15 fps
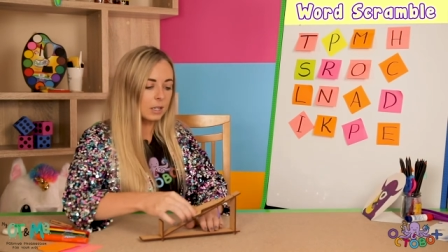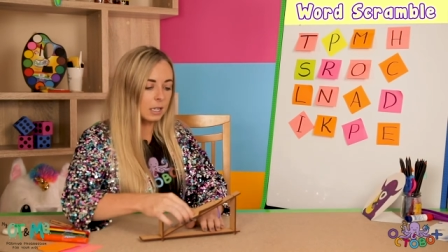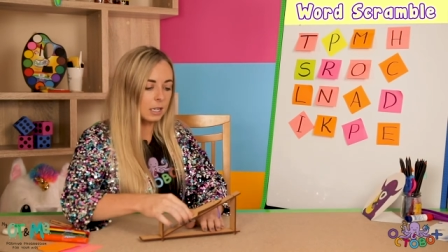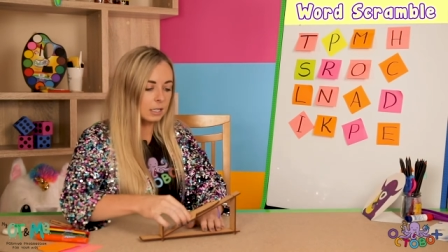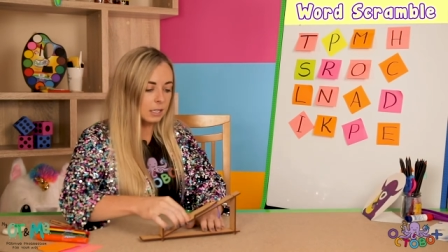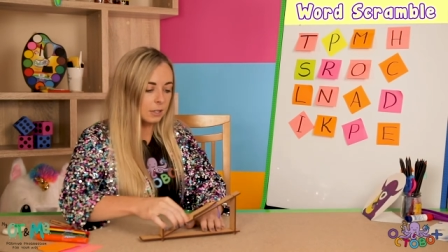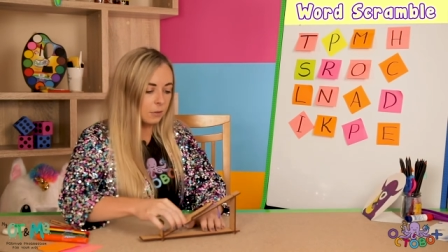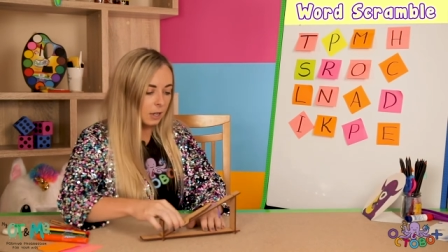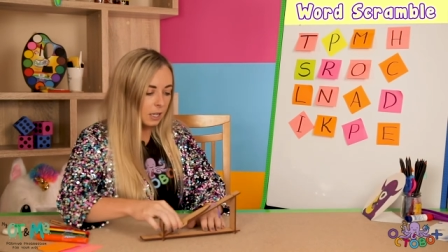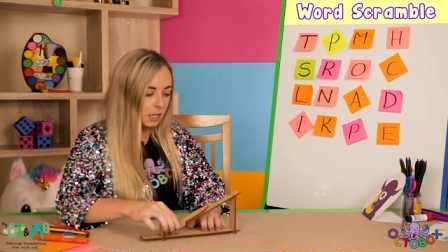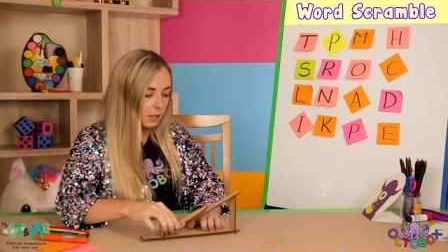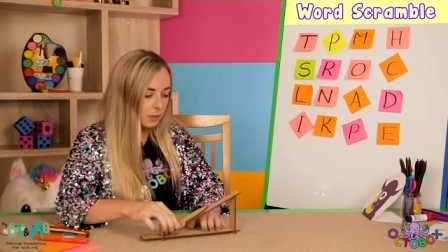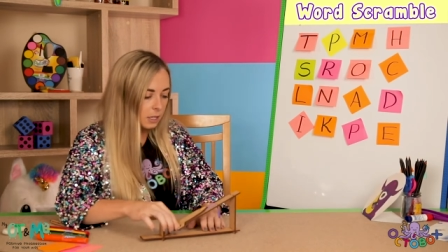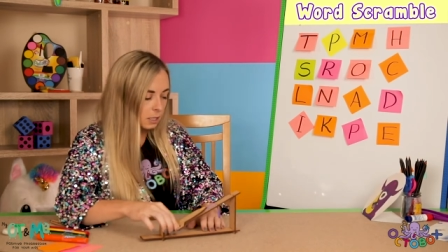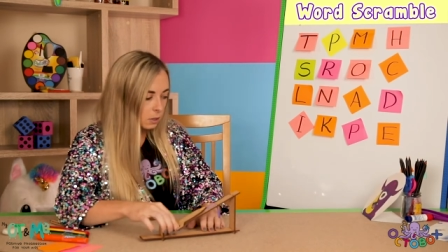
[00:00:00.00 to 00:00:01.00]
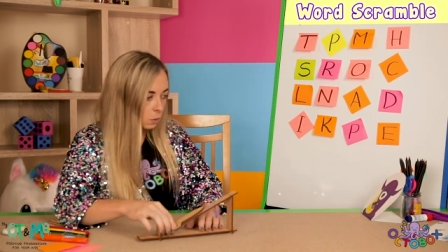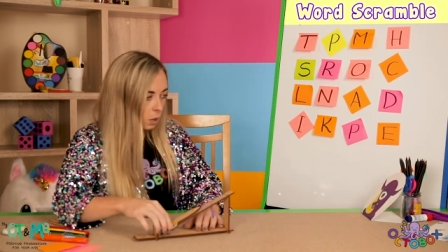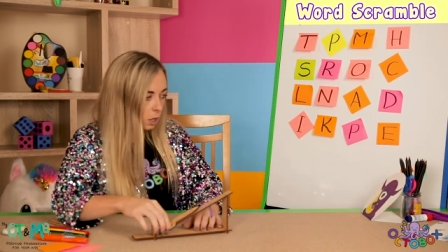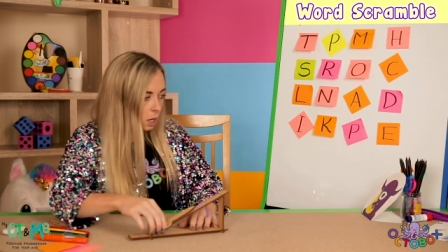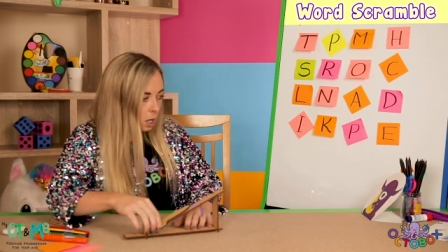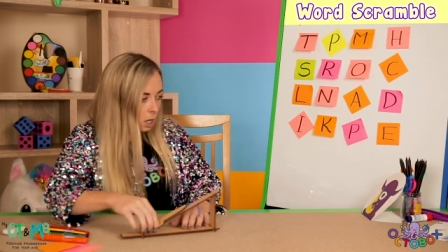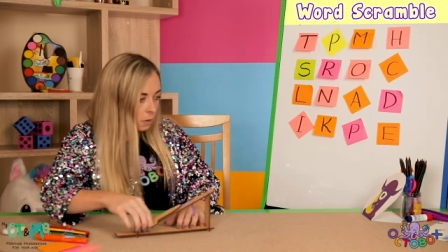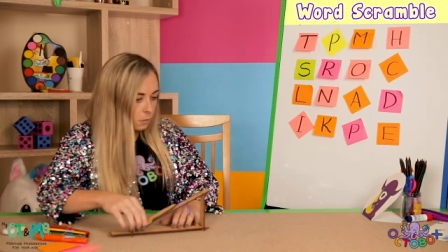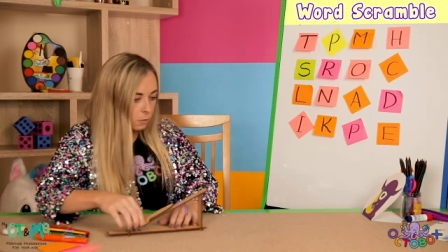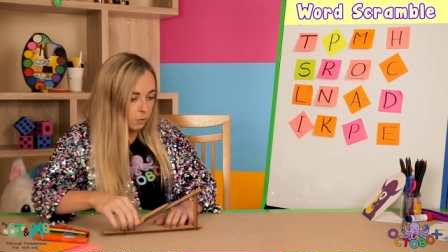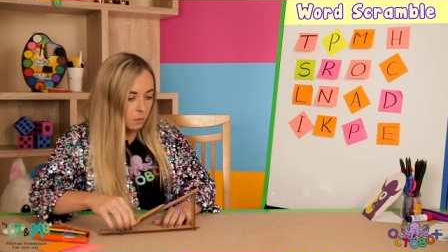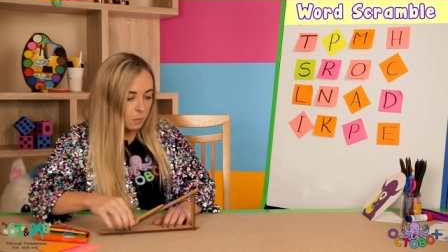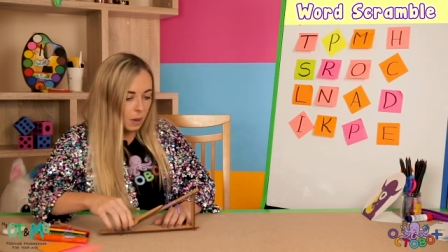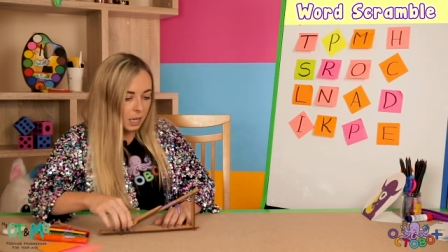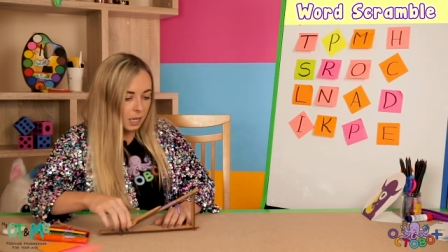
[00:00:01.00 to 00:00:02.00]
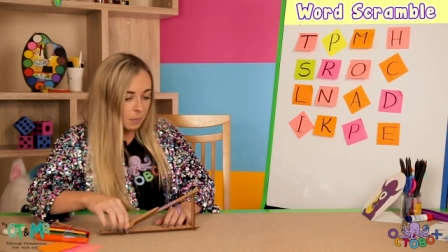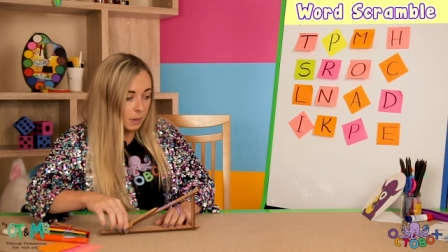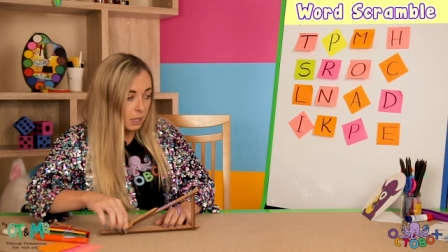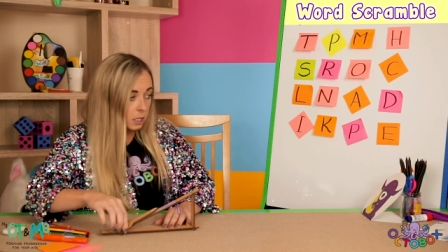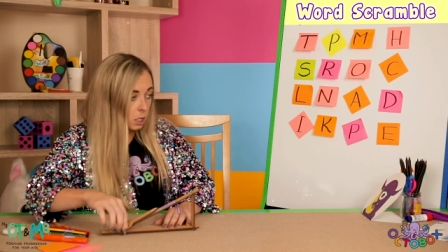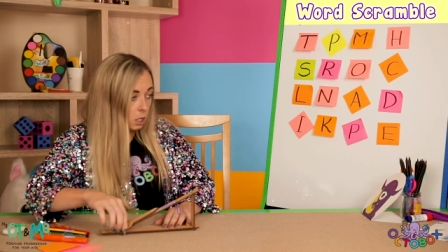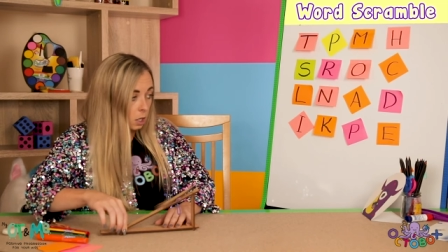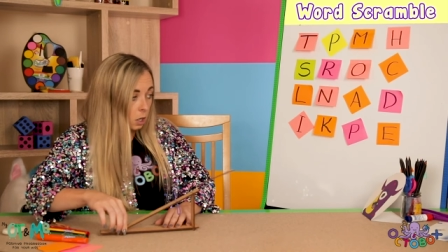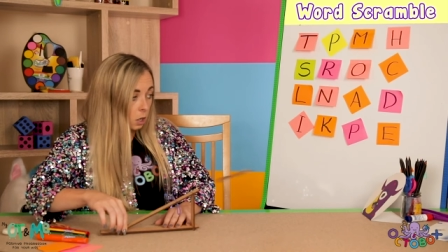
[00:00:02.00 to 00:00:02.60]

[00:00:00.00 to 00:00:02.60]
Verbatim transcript: Let's see if I can get this one. Move it back a bit.